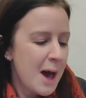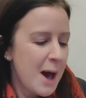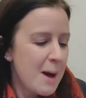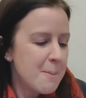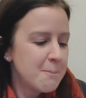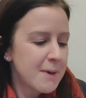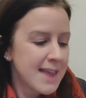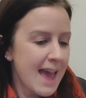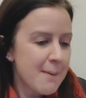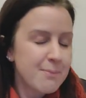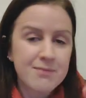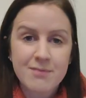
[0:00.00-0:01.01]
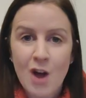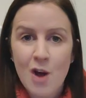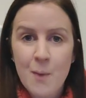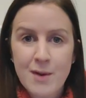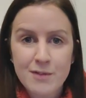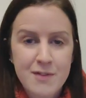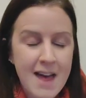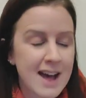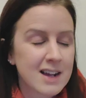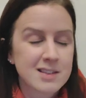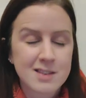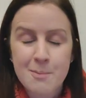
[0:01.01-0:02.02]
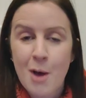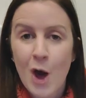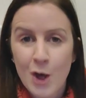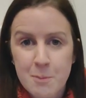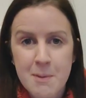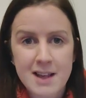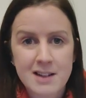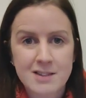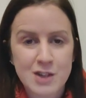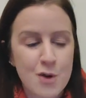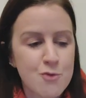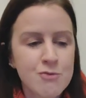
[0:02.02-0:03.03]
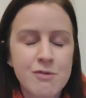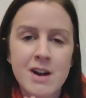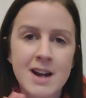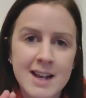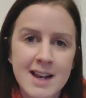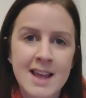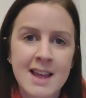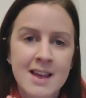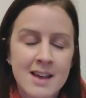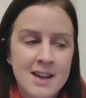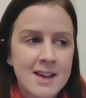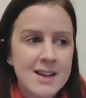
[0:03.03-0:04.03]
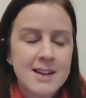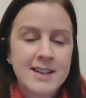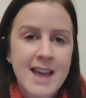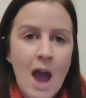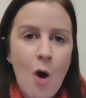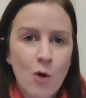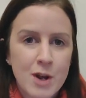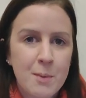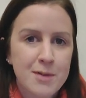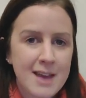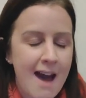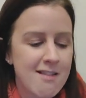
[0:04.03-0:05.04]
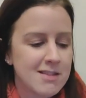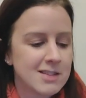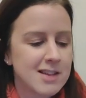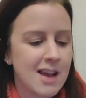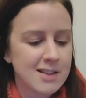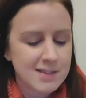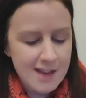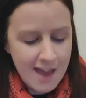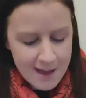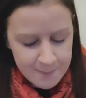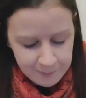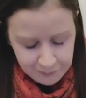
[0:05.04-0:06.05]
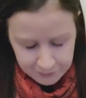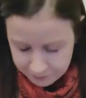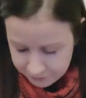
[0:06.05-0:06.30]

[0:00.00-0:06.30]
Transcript: But yeah, I went for that because I'm hoping to really get on it with carrots next year.